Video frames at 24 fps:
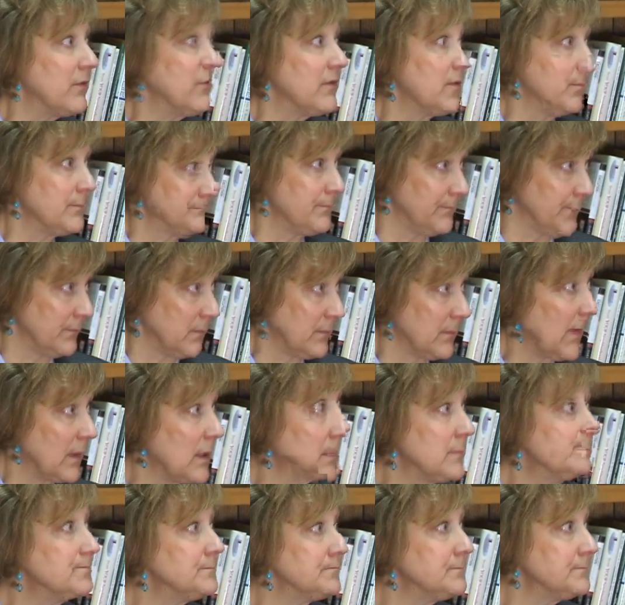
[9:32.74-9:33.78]
Oh,
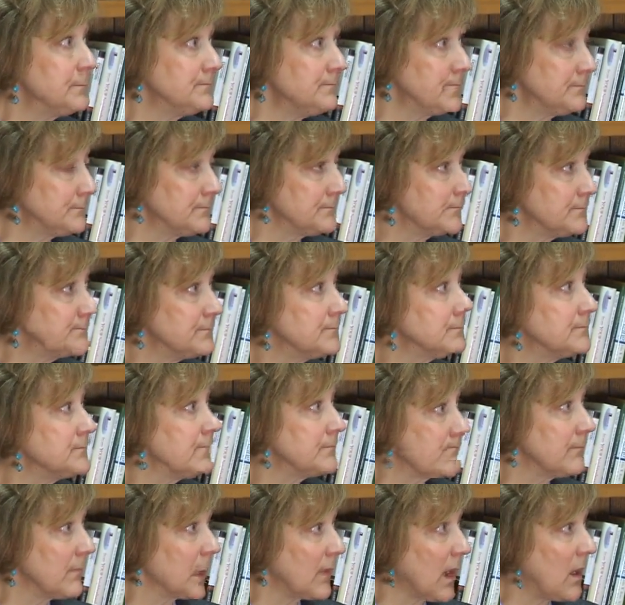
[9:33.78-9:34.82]
okay. I
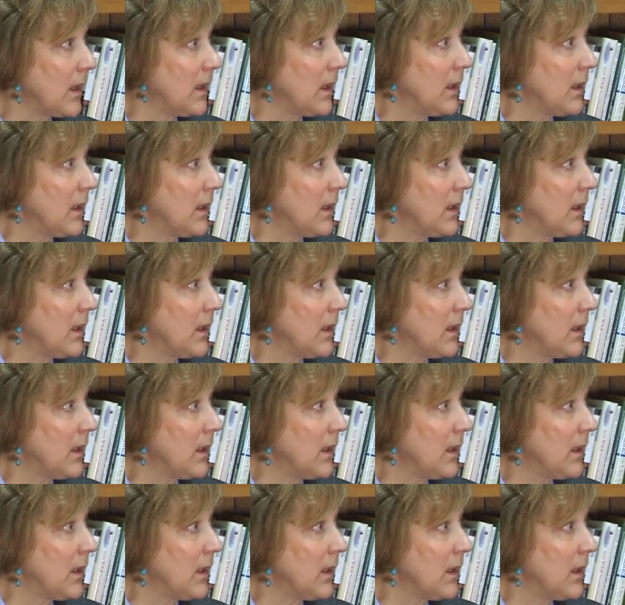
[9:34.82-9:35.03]
misunderstood you.